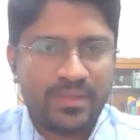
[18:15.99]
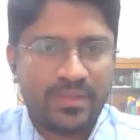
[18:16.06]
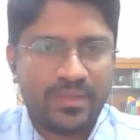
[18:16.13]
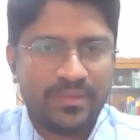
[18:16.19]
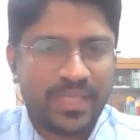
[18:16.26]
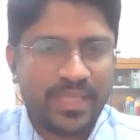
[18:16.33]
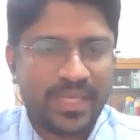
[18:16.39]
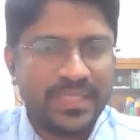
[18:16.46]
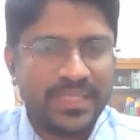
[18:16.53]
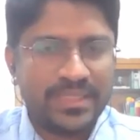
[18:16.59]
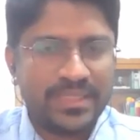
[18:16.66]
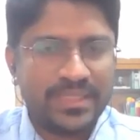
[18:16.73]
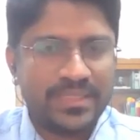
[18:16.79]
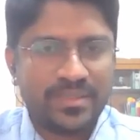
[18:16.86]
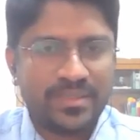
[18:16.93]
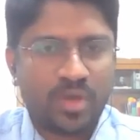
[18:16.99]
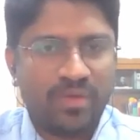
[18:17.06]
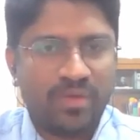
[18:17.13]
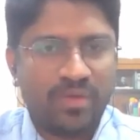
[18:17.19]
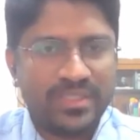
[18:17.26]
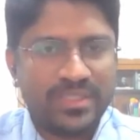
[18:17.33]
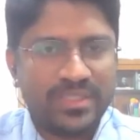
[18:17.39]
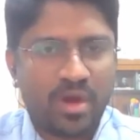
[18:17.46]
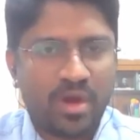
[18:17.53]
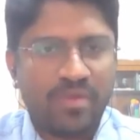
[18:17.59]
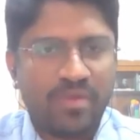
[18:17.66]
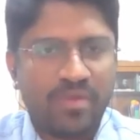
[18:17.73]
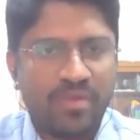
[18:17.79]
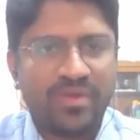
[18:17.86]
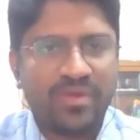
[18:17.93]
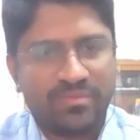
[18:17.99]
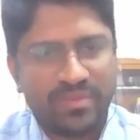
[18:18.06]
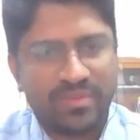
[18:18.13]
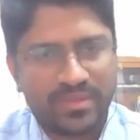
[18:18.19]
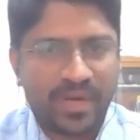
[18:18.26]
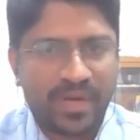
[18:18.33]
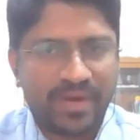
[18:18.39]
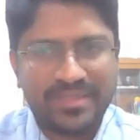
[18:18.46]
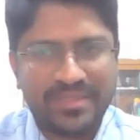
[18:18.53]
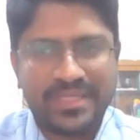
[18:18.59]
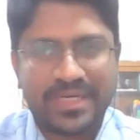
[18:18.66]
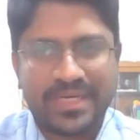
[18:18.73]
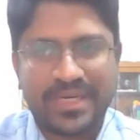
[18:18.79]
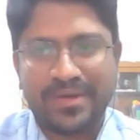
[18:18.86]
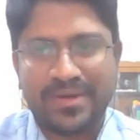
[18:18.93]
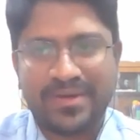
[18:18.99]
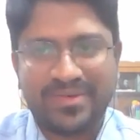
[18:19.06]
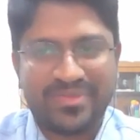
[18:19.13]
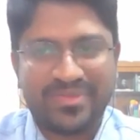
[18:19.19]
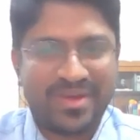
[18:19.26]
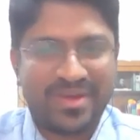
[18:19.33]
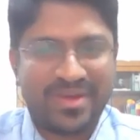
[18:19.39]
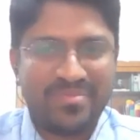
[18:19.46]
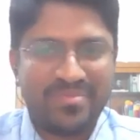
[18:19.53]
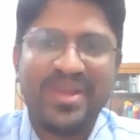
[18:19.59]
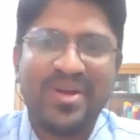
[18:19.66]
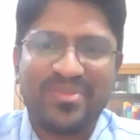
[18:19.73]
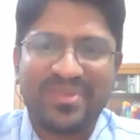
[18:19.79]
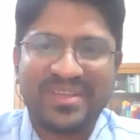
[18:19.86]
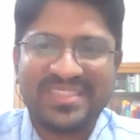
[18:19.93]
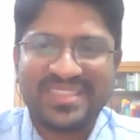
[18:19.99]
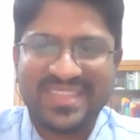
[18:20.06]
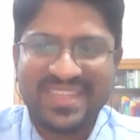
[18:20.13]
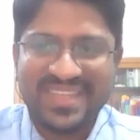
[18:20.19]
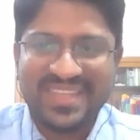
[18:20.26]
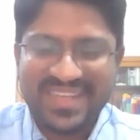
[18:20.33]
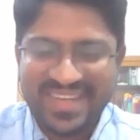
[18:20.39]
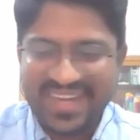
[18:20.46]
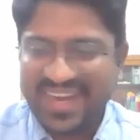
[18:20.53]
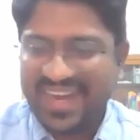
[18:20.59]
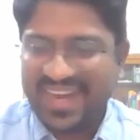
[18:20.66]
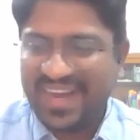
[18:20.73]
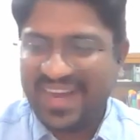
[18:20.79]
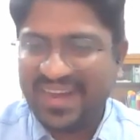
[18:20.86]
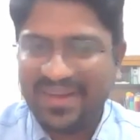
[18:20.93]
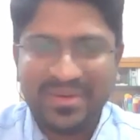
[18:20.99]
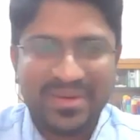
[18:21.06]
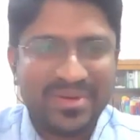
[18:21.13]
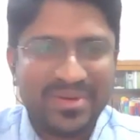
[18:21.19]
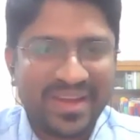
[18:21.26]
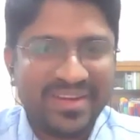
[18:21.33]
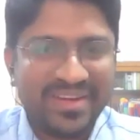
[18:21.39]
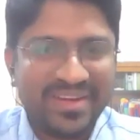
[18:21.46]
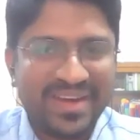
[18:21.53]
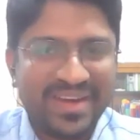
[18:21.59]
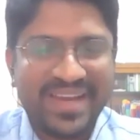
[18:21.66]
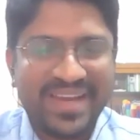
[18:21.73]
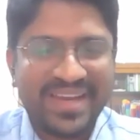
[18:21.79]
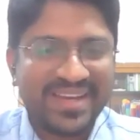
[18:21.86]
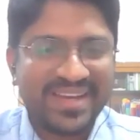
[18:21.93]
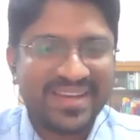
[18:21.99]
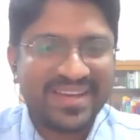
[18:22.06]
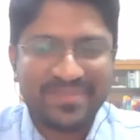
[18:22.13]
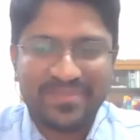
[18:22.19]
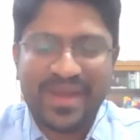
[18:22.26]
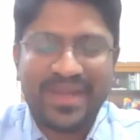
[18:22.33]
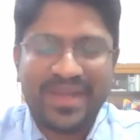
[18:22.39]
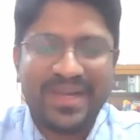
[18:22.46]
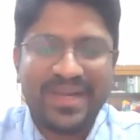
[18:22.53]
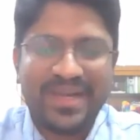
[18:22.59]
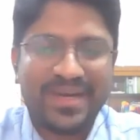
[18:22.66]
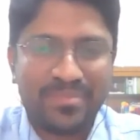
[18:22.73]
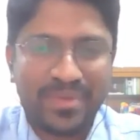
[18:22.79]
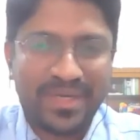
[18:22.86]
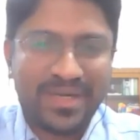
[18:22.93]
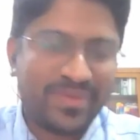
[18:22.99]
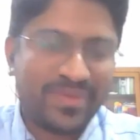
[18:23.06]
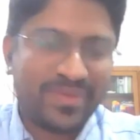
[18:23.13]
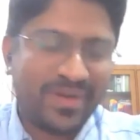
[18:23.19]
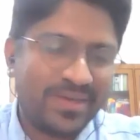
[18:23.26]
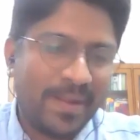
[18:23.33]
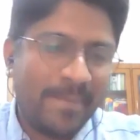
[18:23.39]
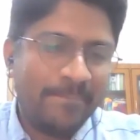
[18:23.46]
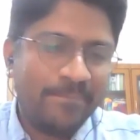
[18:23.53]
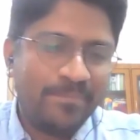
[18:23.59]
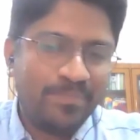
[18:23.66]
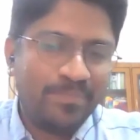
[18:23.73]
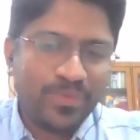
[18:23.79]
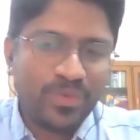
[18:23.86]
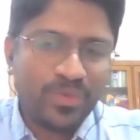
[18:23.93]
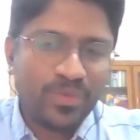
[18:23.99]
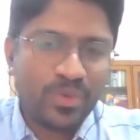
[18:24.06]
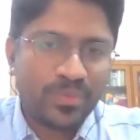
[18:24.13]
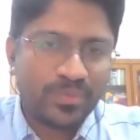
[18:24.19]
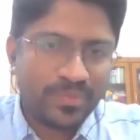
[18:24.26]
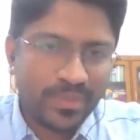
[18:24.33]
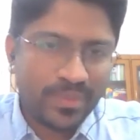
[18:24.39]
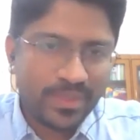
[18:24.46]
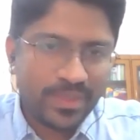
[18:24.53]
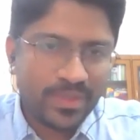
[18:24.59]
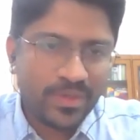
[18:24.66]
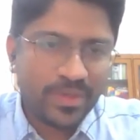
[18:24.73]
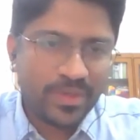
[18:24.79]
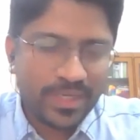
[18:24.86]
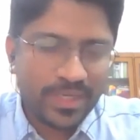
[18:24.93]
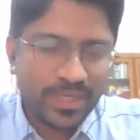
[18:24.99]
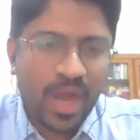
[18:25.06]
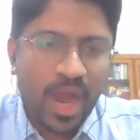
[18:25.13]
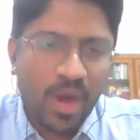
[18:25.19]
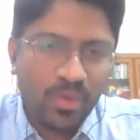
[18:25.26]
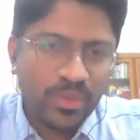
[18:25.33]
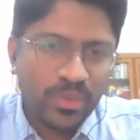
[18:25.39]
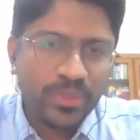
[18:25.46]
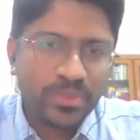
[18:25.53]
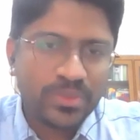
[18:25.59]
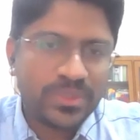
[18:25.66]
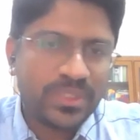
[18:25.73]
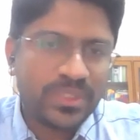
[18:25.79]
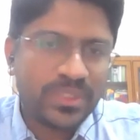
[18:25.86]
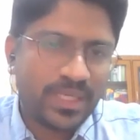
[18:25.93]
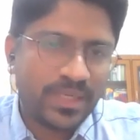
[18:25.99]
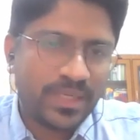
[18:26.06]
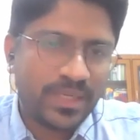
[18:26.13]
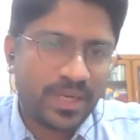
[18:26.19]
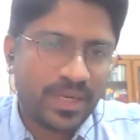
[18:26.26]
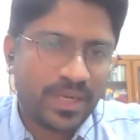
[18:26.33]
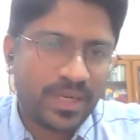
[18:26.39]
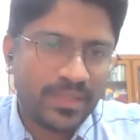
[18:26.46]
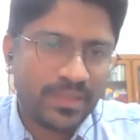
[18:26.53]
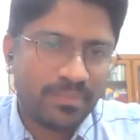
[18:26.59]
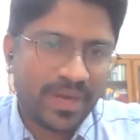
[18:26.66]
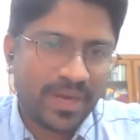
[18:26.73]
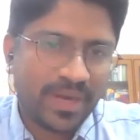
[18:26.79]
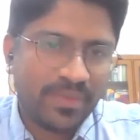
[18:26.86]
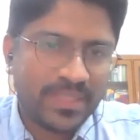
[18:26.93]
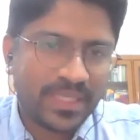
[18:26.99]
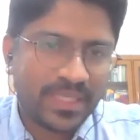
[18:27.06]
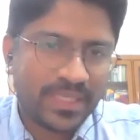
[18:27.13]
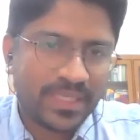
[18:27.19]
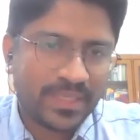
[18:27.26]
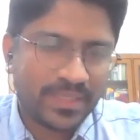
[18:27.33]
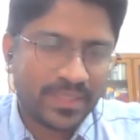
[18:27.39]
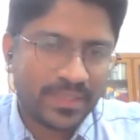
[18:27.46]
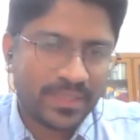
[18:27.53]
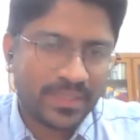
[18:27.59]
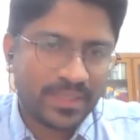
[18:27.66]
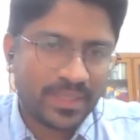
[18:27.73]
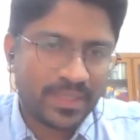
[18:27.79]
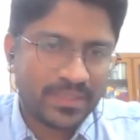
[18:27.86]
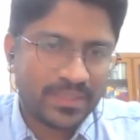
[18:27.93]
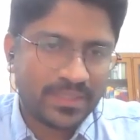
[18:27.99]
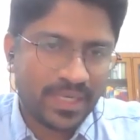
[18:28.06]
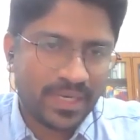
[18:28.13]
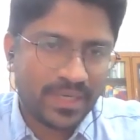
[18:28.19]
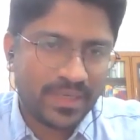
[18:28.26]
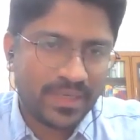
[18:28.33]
there is this always a conflict with private sector for many of us. Even I find it a bit difficult. So yeah, how do you see the private sector, Chee Han?